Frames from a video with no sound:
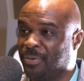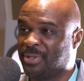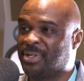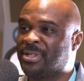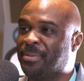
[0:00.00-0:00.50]
you
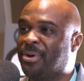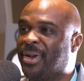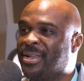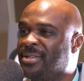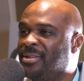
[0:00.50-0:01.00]
want to see something
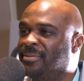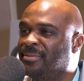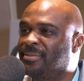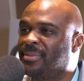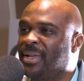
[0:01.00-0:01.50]
crazy
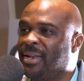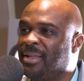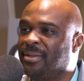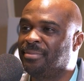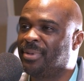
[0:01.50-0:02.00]
and
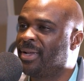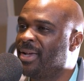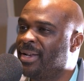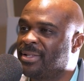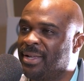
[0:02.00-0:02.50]
he put a
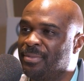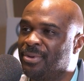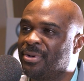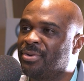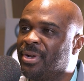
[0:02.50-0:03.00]
gun in his head and
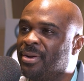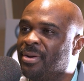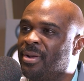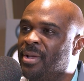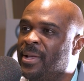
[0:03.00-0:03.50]
pulled the
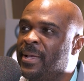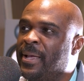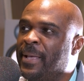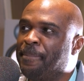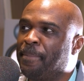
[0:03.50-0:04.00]
trigger
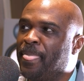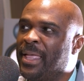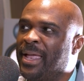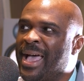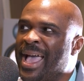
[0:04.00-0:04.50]

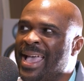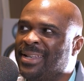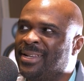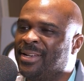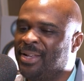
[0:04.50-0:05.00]
and i
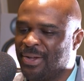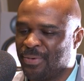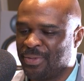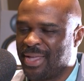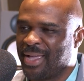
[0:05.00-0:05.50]
had to
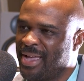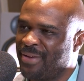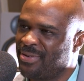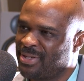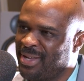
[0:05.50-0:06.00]
deal with that
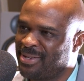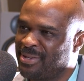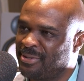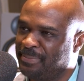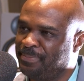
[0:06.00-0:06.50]

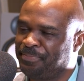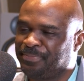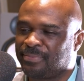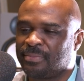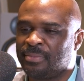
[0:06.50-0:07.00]
conversation
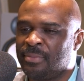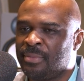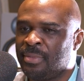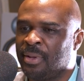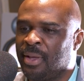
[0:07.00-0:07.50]

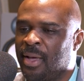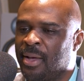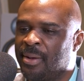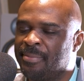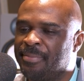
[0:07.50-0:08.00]

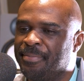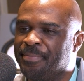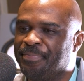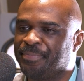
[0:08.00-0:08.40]
um,